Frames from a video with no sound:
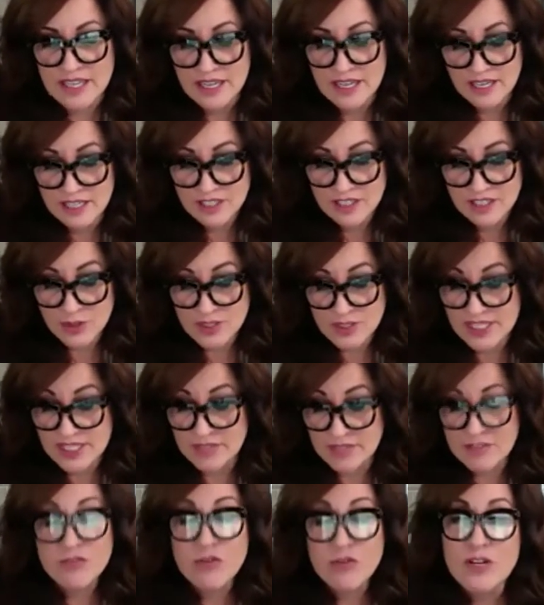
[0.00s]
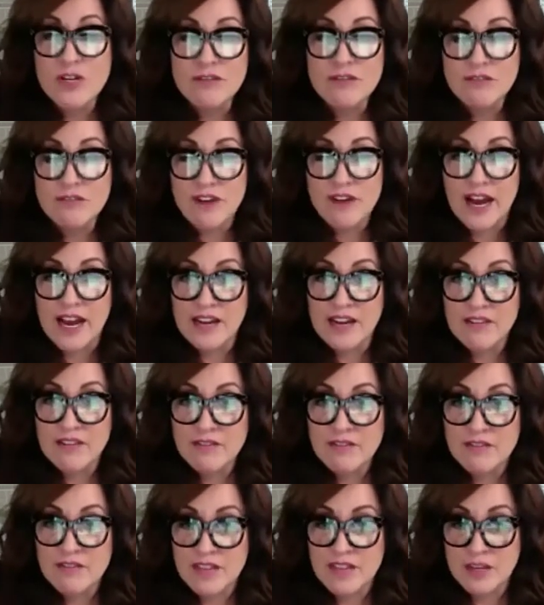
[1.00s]
So at 7:45,
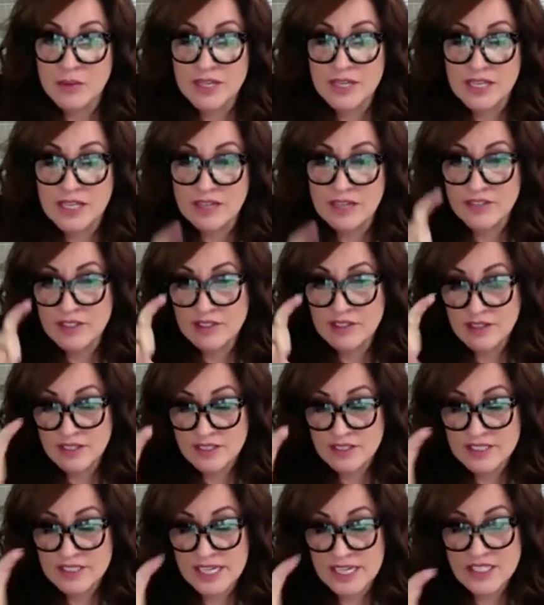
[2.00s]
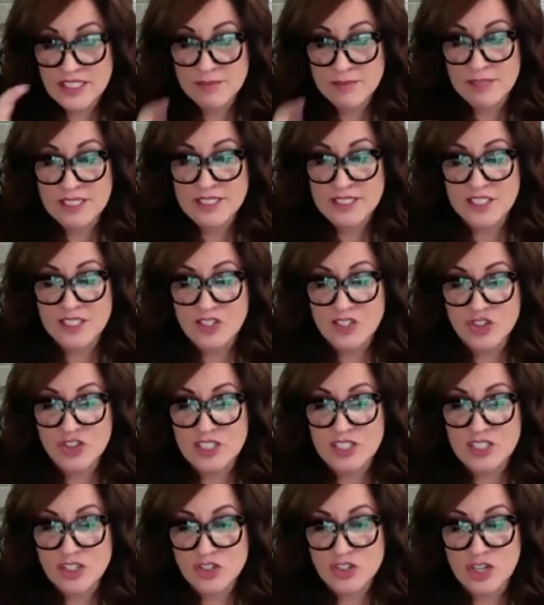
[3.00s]
they were given a text message
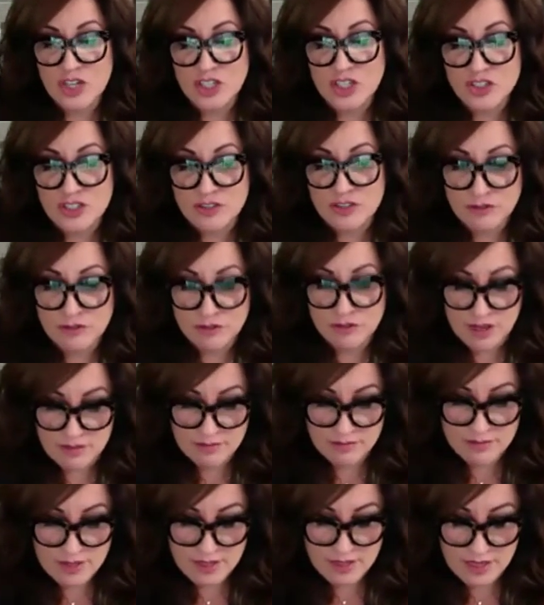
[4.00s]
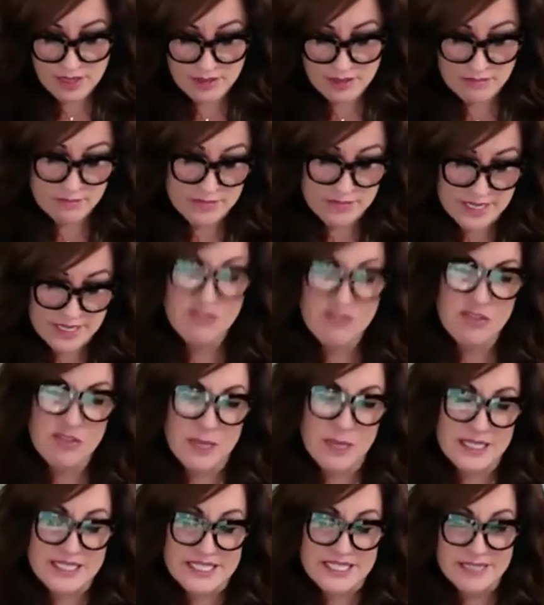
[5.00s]
instruction from me, from
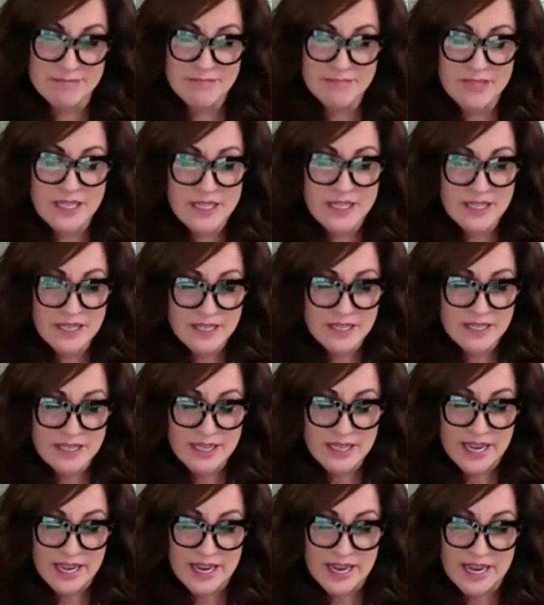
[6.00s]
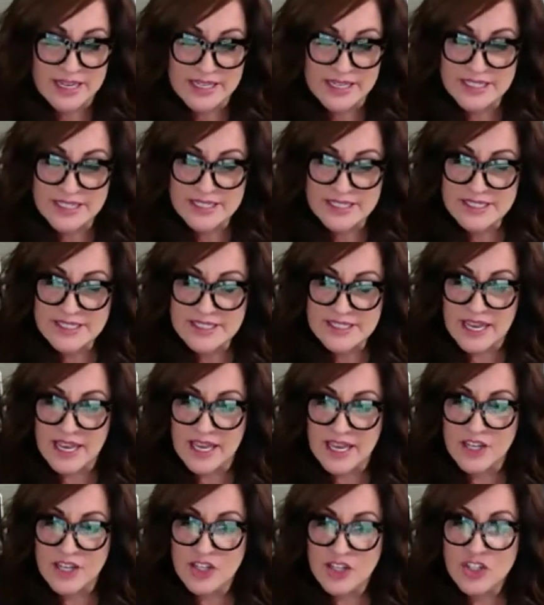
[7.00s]
my team. And it
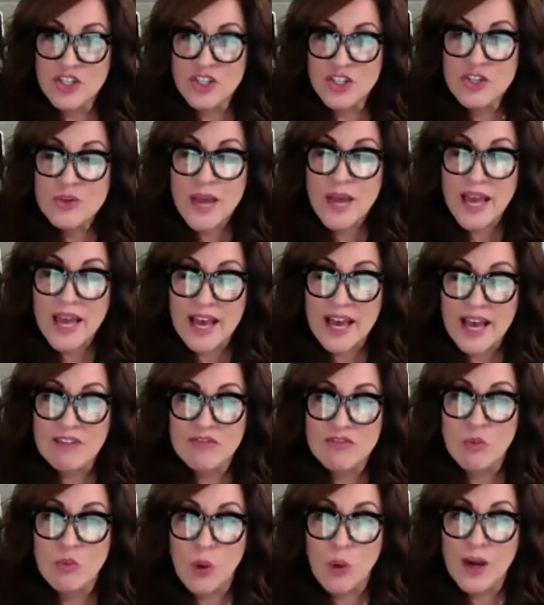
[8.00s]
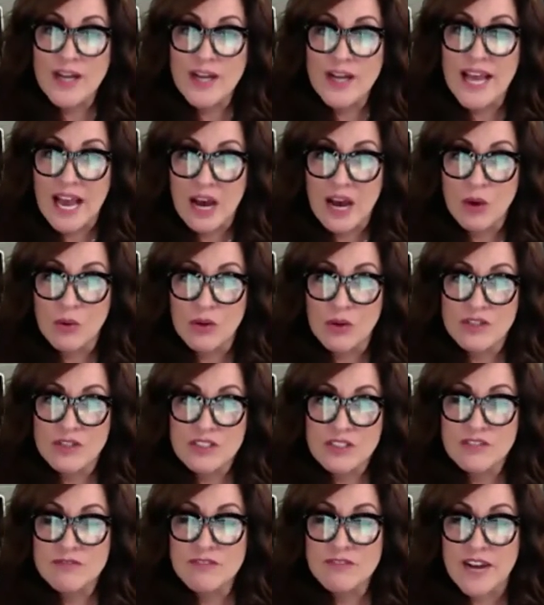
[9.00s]
said, you have 1 hour
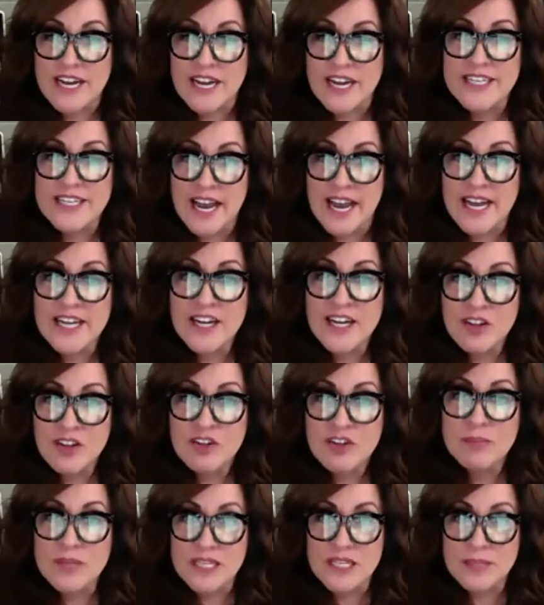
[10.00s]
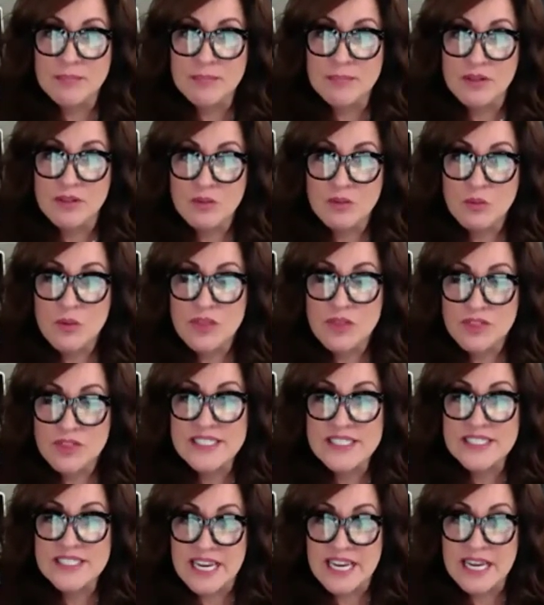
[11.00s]
to find 9 other people with the
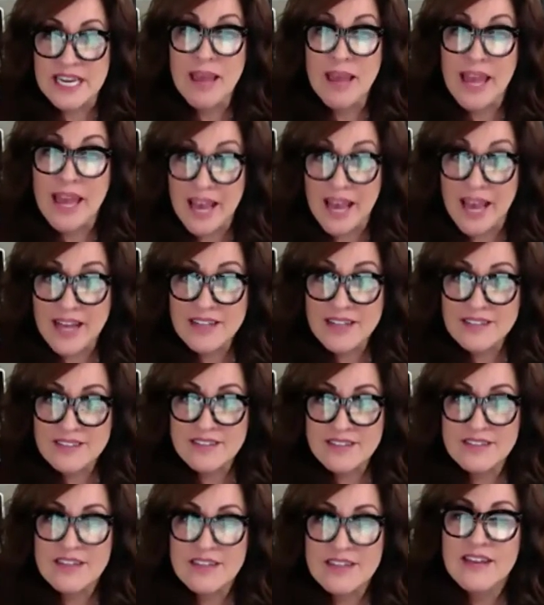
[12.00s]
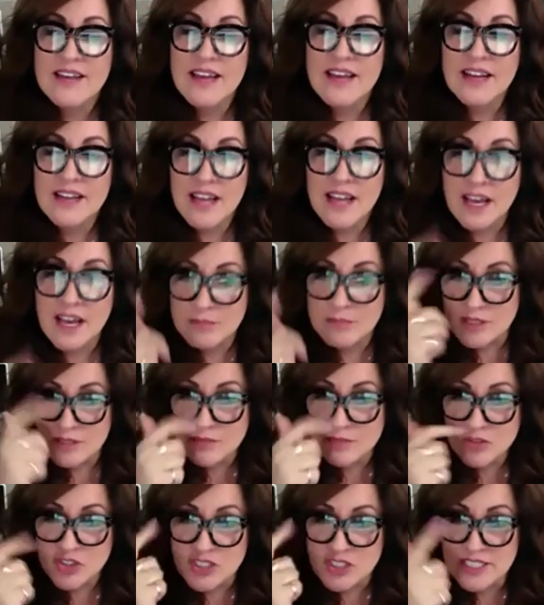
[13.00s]
same hat and
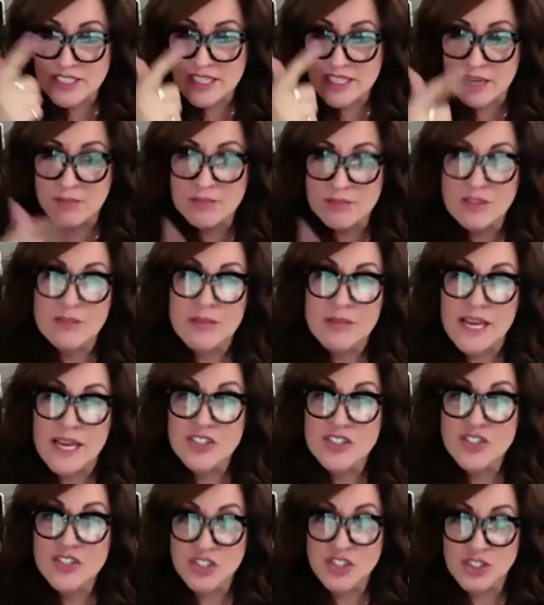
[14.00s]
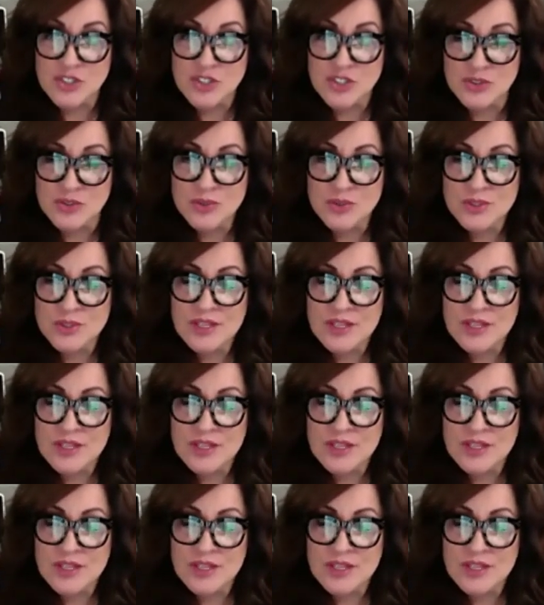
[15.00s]
emblem, GE emblem, as you.